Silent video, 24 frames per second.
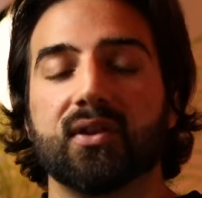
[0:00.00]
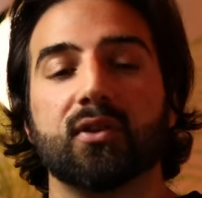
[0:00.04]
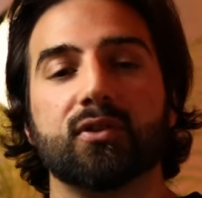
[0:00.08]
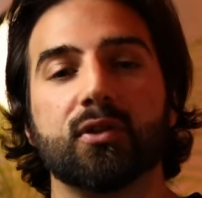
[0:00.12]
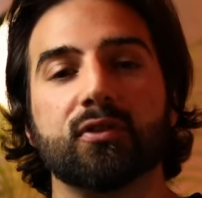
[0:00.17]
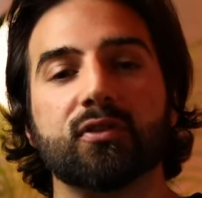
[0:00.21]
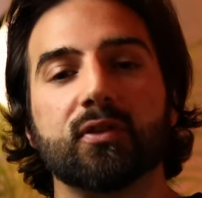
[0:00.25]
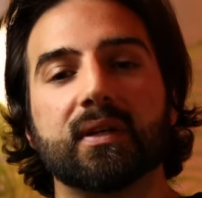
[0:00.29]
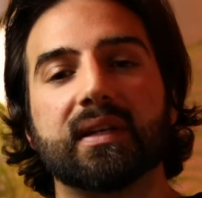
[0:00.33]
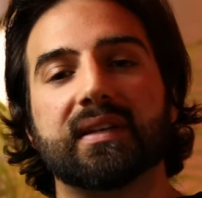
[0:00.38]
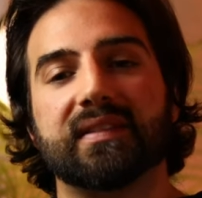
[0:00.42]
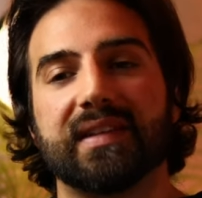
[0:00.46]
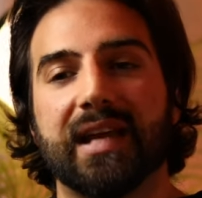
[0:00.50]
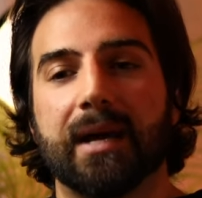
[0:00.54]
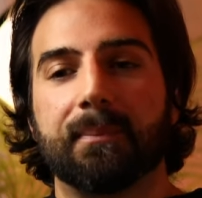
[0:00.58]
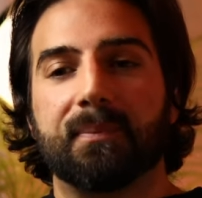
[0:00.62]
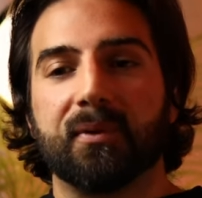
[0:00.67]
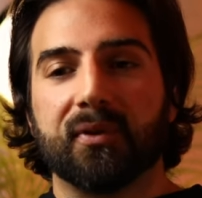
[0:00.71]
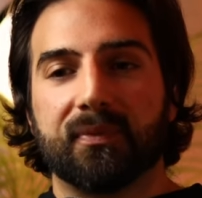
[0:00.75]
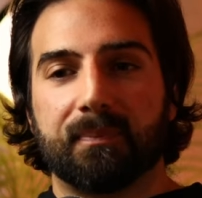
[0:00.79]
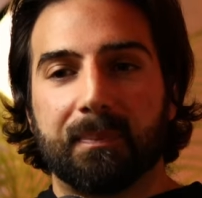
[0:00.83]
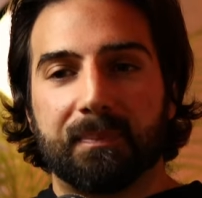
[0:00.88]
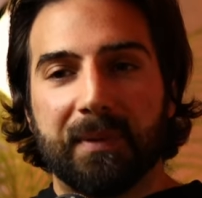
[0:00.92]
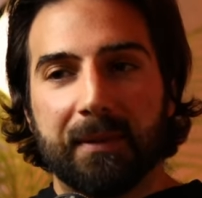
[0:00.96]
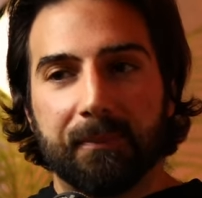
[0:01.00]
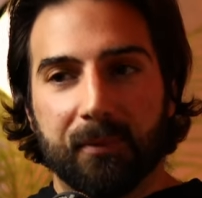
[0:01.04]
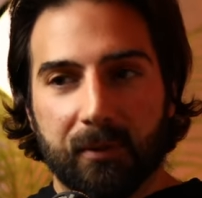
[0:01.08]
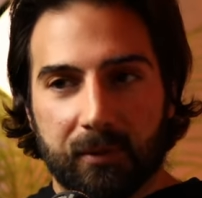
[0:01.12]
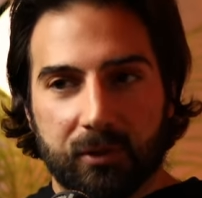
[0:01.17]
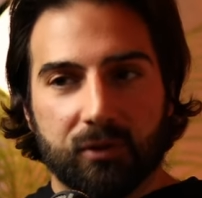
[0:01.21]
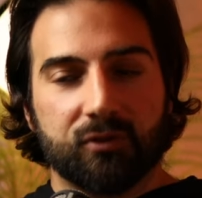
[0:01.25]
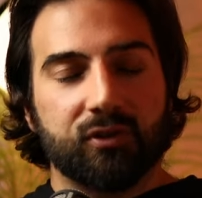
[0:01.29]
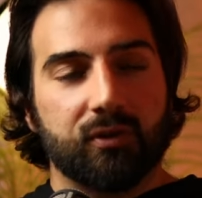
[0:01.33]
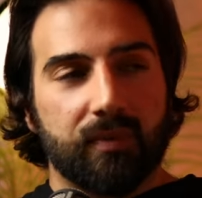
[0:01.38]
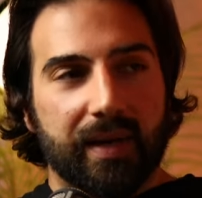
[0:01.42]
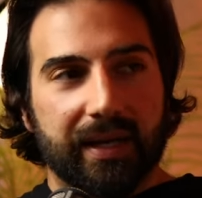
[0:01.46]
th those are examples people
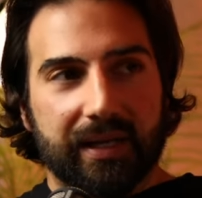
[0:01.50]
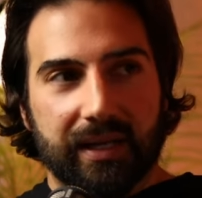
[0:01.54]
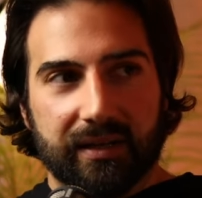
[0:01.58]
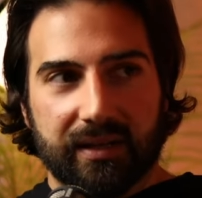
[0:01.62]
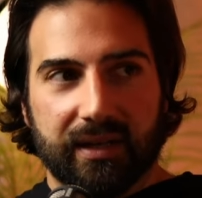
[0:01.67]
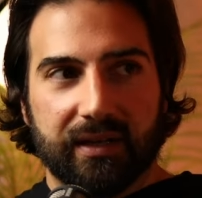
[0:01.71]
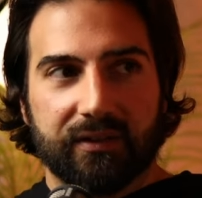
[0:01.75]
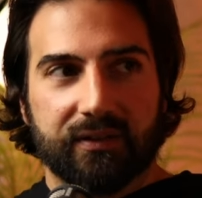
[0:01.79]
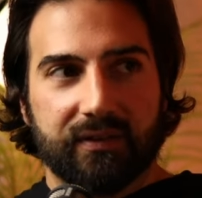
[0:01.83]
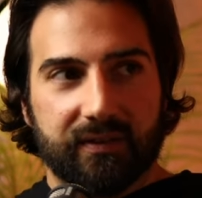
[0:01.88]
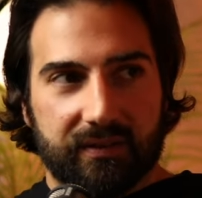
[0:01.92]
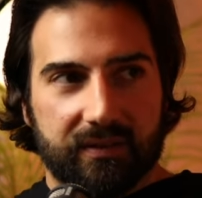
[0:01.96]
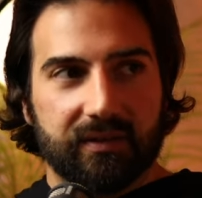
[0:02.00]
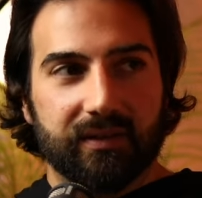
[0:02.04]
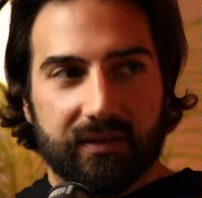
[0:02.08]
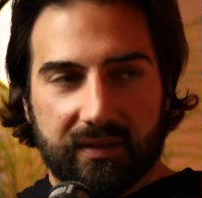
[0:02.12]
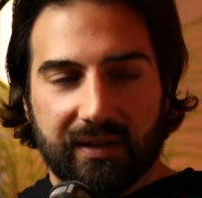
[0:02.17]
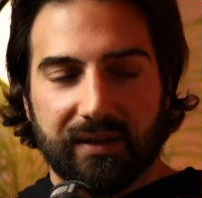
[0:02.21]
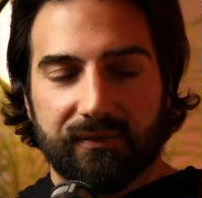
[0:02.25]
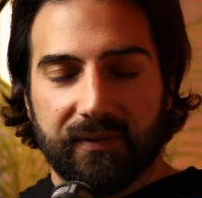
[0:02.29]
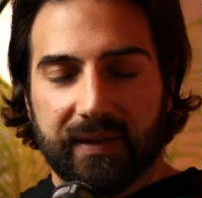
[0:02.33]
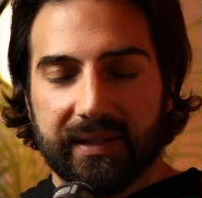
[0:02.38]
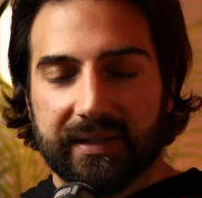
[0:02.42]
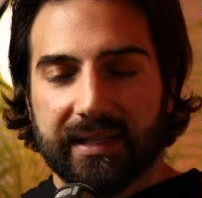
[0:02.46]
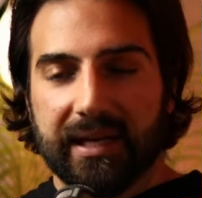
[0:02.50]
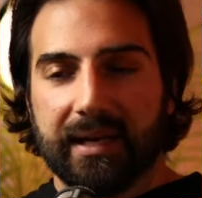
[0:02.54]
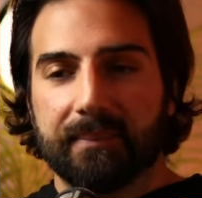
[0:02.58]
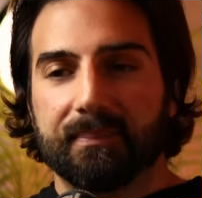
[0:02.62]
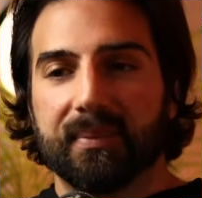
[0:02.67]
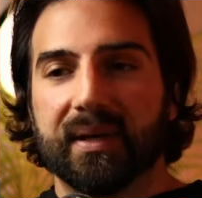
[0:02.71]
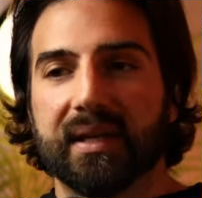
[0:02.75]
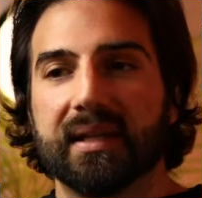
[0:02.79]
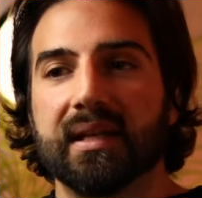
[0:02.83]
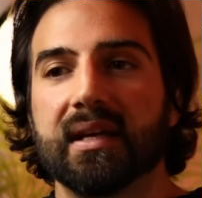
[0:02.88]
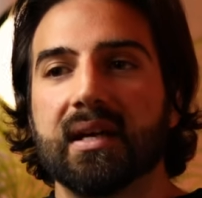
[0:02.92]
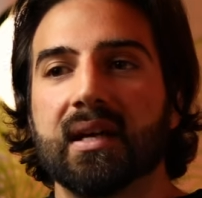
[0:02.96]
usually recognize stuff like that
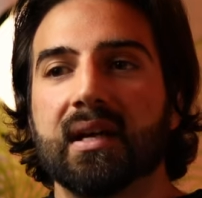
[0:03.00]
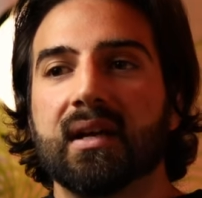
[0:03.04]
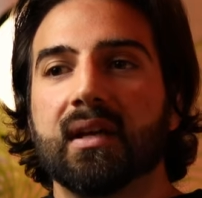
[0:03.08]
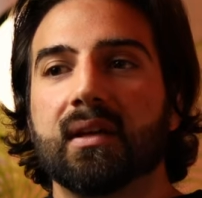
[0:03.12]
but